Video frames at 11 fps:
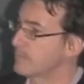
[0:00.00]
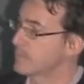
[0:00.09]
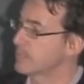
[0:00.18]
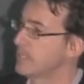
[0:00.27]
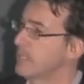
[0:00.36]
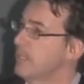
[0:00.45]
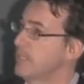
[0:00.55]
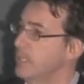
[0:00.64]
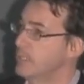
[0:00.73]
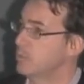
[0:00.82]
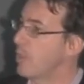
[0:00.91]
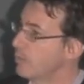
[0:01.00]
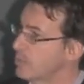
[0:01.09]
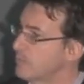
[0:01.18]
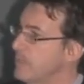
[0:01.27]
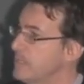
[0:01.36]
programs,
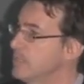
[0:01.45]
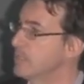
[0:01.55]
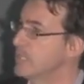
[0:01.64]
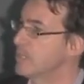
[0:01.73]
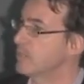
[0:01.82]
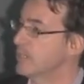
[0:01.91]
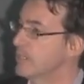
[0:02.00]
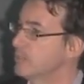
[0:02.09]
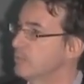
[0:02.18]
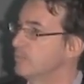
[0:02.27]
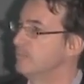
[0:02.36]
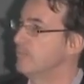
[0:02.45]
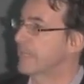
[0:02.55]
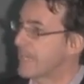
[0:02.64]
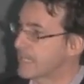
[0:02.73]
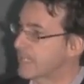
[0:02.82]
into aerospace engineering,
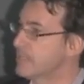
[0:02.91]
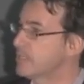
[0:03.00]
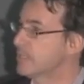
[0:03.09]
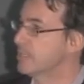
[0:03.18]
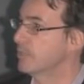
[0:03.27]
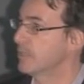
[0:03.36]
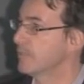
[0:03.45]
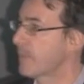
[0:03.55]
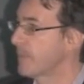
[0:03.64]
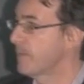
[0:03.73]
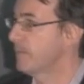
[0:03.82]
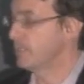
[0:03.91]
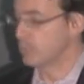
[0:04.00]
into mechanical engineering,